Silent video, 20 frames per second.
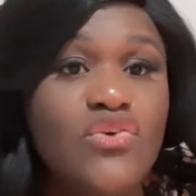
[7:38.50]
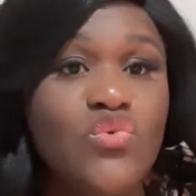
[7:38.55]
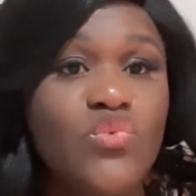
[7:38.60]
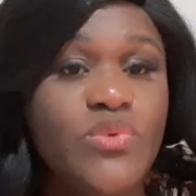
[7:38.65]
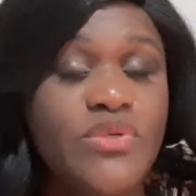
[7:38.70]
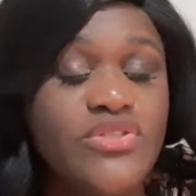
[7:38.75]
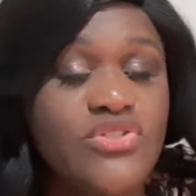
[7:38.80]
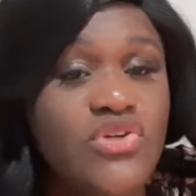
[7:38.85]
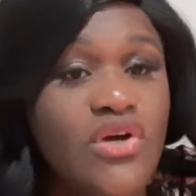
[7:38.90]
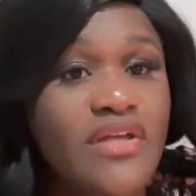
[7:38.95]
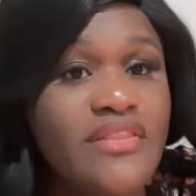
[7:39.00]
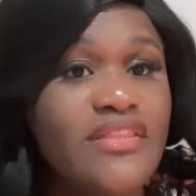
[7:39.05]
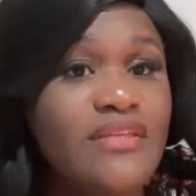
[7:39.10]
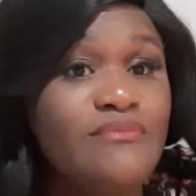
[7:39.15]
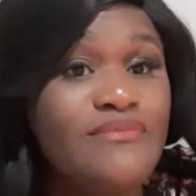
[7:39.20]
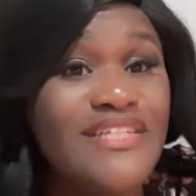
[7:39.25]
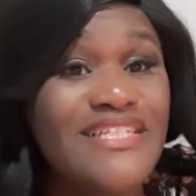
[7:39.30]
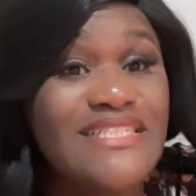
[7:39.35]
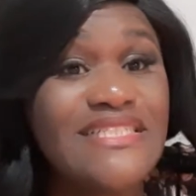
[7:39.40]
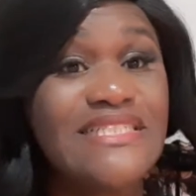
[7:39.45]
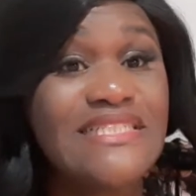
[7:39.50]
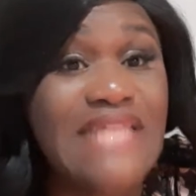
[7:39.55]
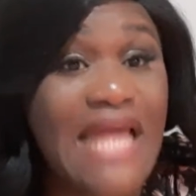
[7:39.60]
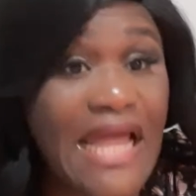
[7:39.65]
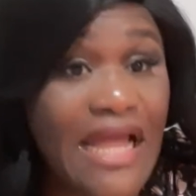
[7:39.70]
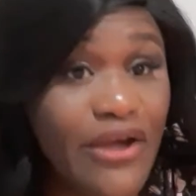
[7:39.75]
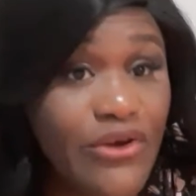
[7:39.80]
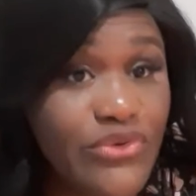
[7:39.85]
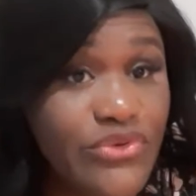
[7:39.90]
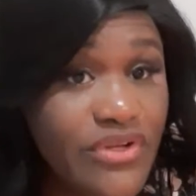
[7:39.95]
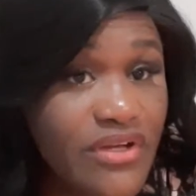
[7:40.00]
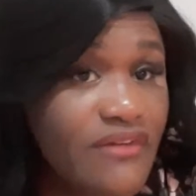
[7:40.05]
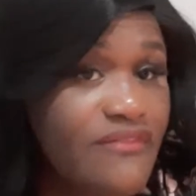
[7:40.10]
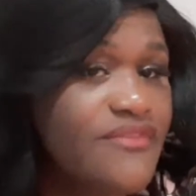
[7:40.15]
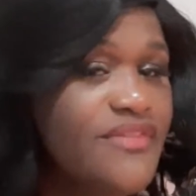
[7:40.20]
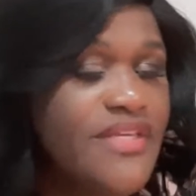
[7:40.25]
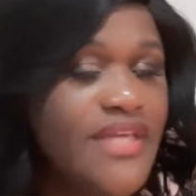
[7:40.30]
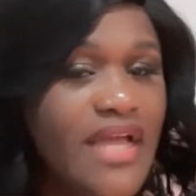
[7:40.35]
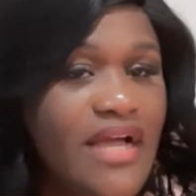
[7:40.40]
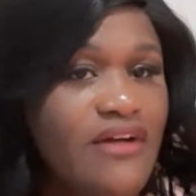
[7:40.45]
We taught them the sound
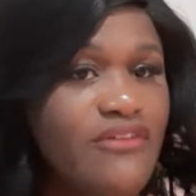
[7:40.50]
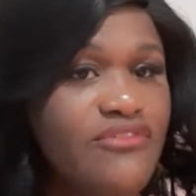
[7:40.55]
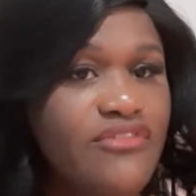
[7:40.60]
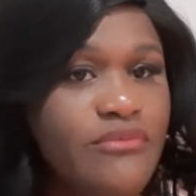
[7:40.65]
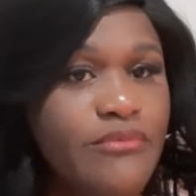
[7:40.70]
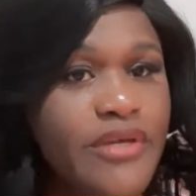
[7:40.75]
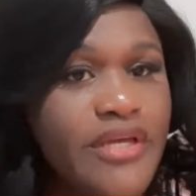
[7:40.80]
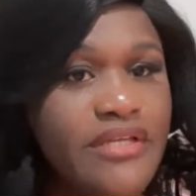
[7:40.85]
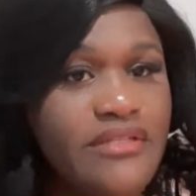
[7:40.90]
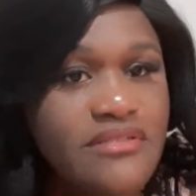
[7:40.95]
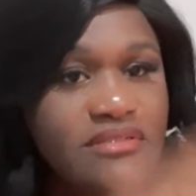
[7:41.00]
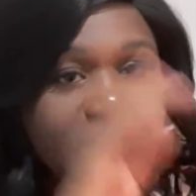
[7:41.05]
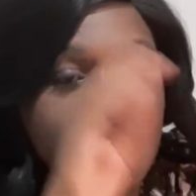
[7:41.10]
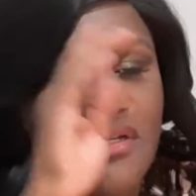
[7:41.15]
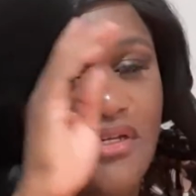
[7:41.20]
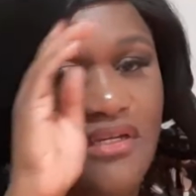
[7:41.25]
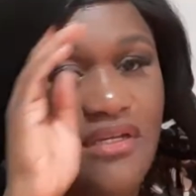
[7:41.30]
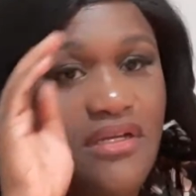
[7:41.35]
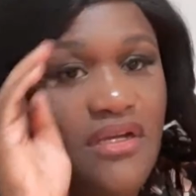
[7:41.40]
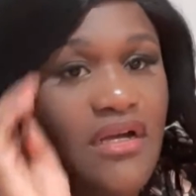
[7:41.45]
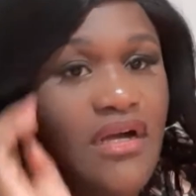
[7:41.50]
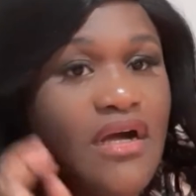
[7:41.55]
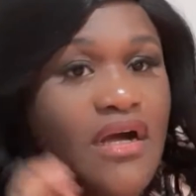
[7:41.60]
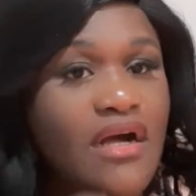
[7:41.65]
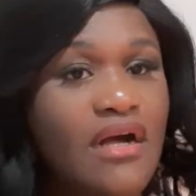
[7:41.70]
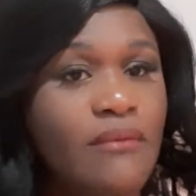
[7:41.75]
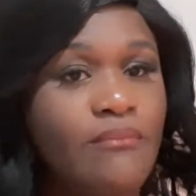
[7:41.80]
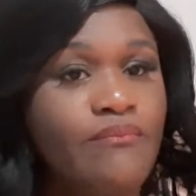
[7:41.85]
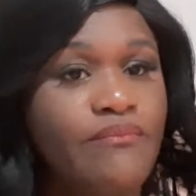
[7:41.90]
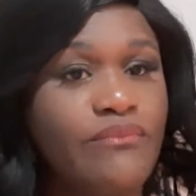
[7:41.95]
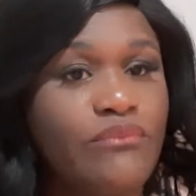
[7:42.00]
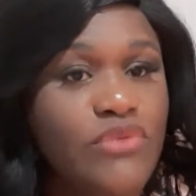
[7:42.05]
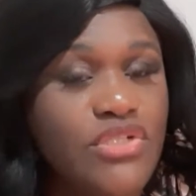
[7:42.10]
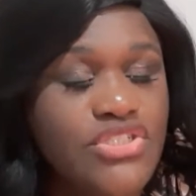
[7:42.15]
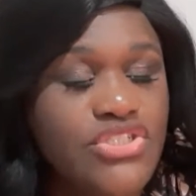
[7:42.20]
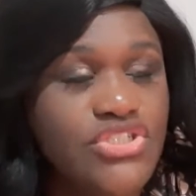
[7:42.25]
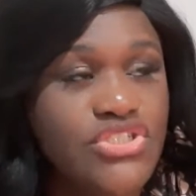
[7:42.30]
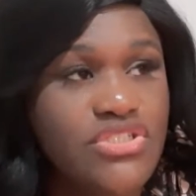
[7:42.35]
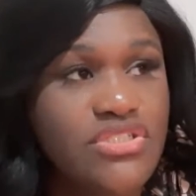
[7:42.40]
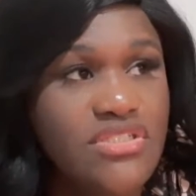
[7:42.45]
of the alphabet,
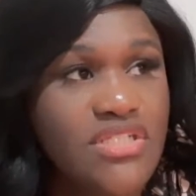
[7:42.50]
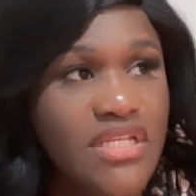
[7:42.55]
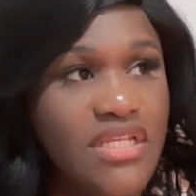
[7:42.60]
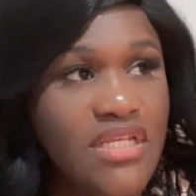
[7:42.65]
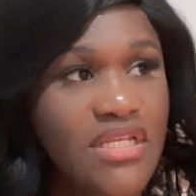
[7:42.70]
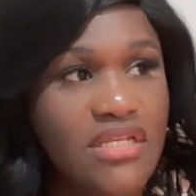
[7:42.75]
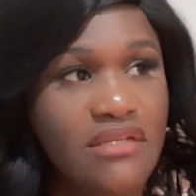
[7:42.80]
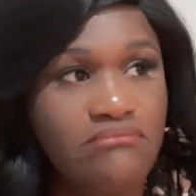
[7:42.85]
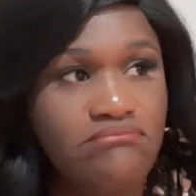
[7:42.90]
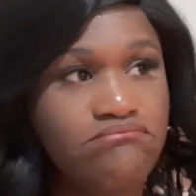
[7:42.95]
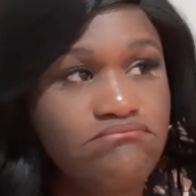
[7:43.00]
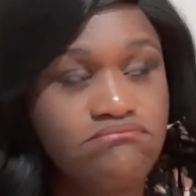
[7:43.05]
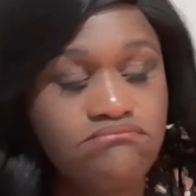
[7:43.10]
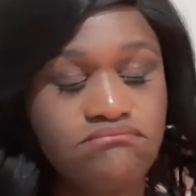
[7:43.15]
which they,